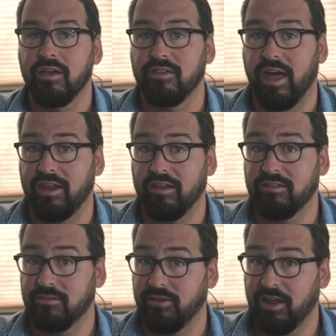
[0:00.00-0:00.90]
That
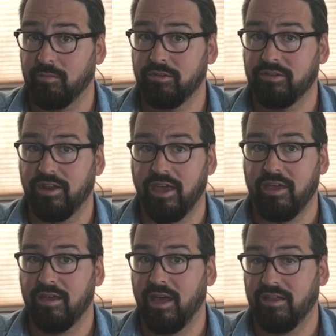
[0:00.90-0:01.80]
is available
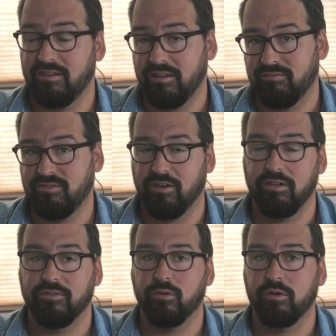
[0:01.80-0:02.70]
today and
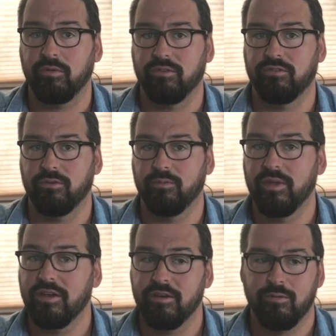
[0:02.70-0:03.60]
fairly affordable. So
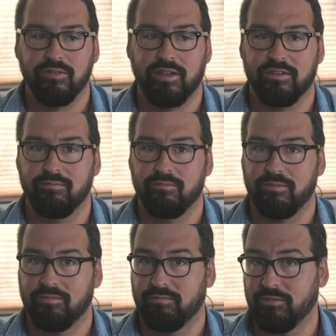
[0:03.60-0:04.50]
we've got
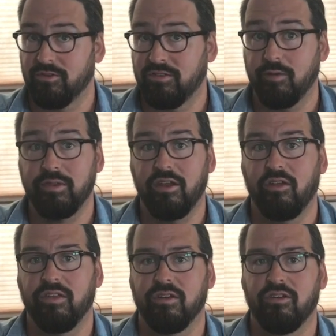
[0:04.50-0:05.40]
here's the update
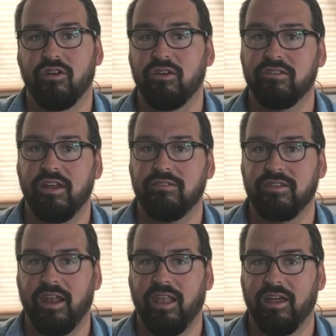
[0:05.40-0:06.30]
on the current state of
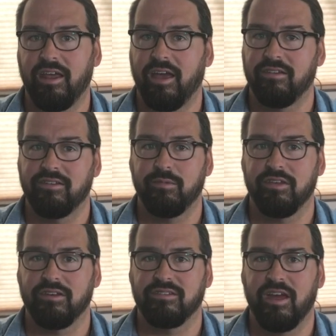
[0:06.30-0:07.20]
satellite and some of
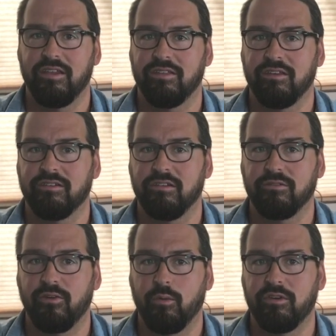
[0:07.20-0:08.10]
the exciting things to
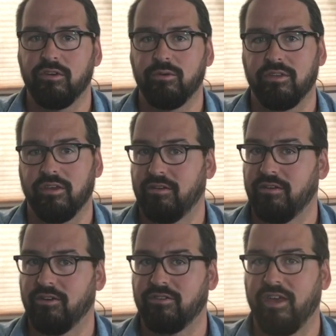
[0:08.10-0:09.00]
look forward to in the
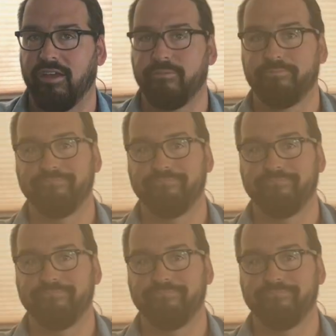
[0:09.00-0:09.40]
years ahead.